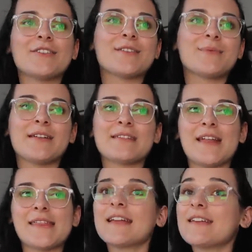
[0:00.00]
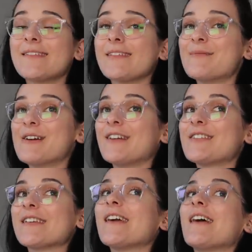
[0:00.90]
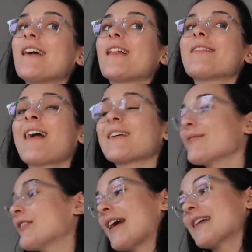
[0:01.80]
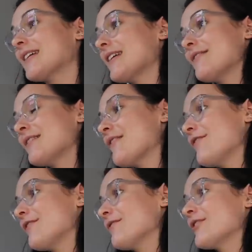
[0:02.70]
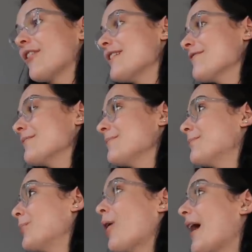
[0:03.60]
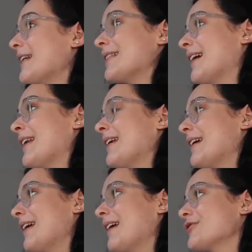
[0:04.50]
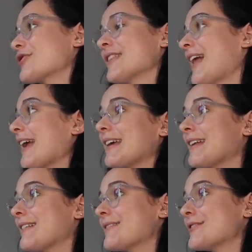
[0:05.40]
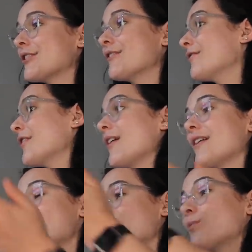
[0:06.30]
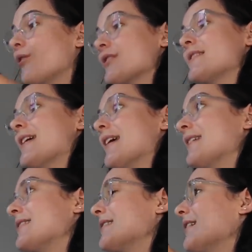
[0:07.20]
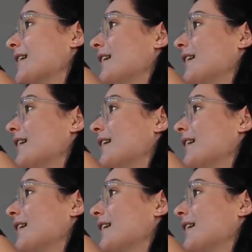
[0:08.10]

just want to say thank you so much. Thanks for, like, even if you've not even bought anything, just liking stuff, just watching this,